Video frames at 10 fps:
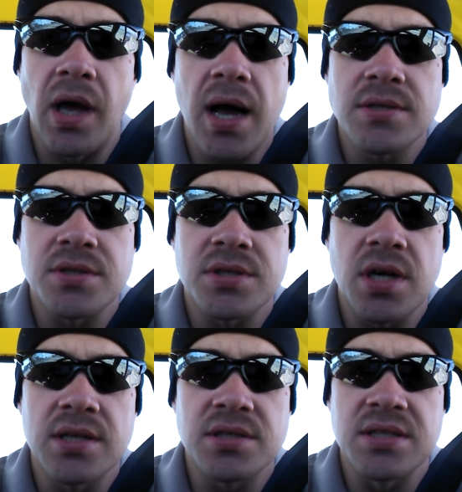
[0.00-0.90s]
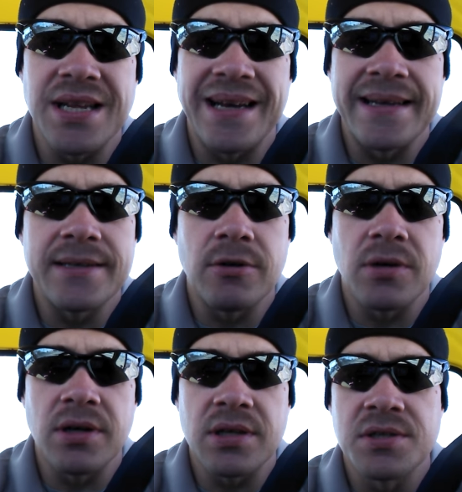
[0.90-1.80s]
exercise and diet,
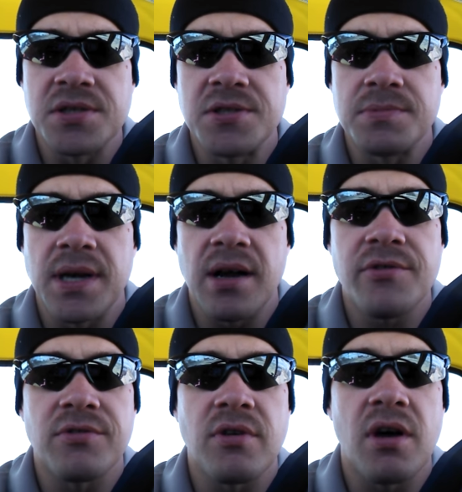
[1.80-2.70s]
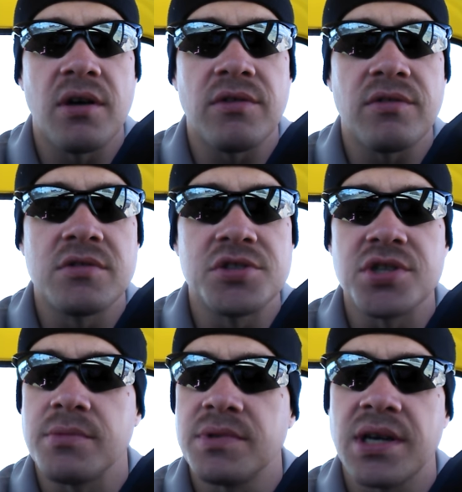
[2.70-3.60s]
or excuse me, exercise and
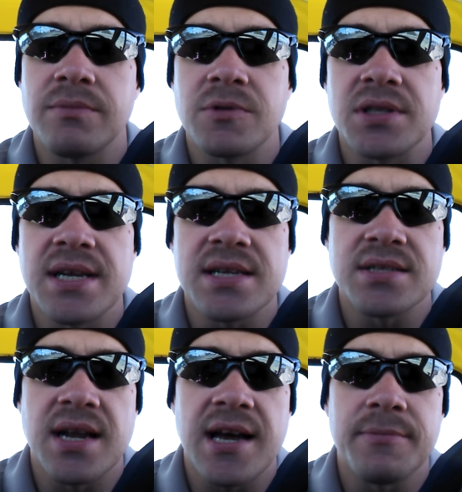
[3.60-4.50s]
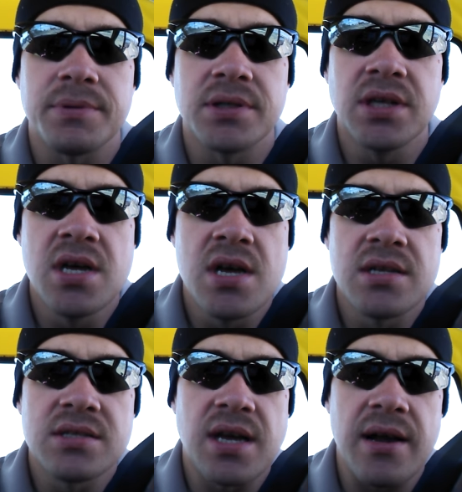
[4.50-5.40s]
gym time really hasn't happened.
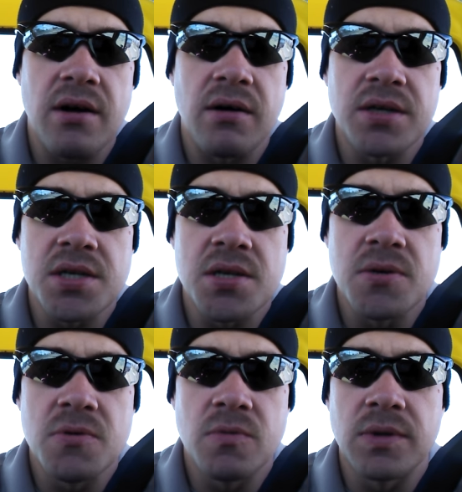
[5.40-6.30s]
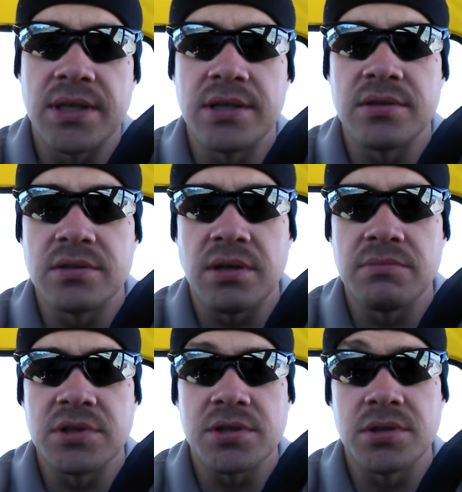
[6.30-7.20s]
It's kind of hard to do when
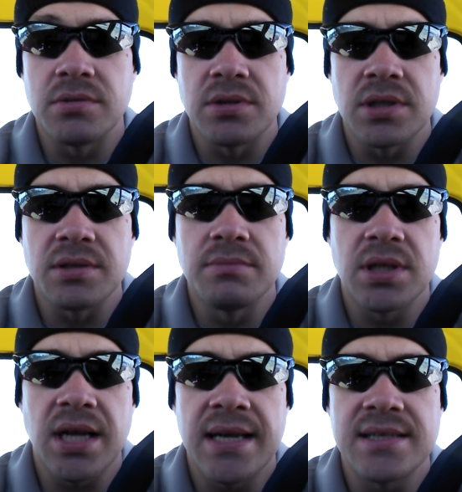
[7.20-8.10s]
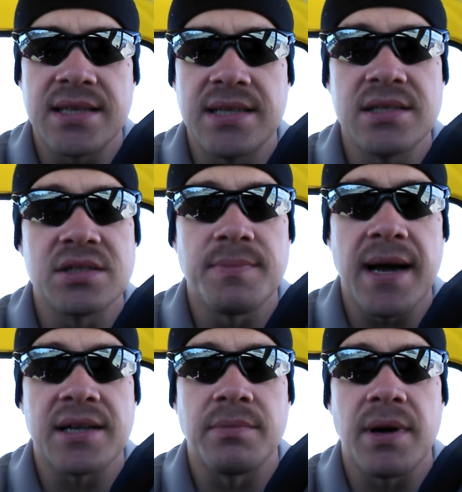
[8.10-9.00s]
I'm just doing nothing but 18s
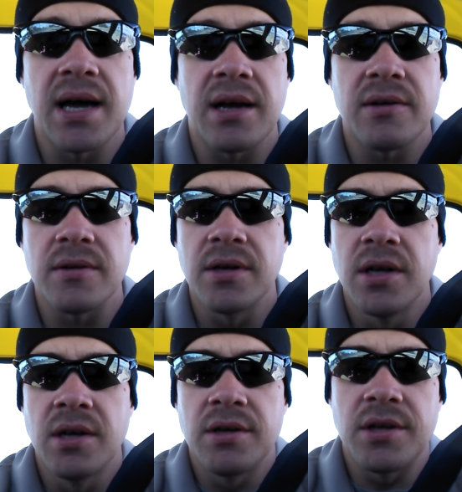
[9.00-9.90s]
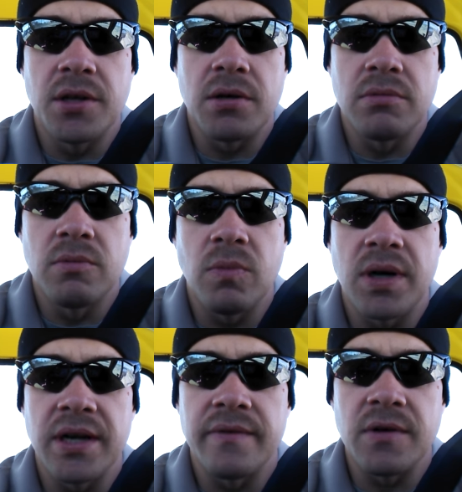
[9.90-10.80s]
back to back or, you know,
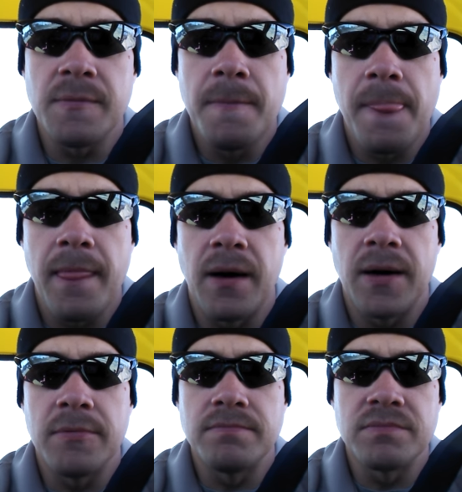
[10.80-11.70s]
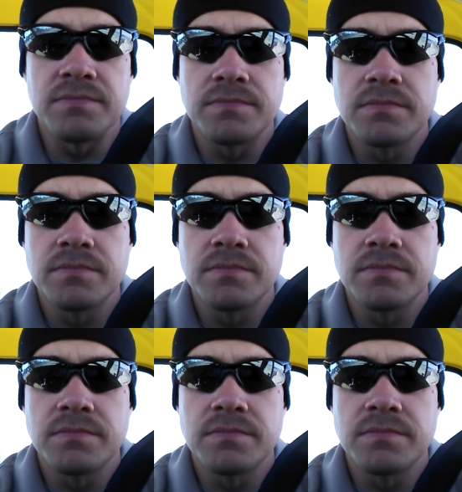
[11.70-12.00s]
whatever. Um,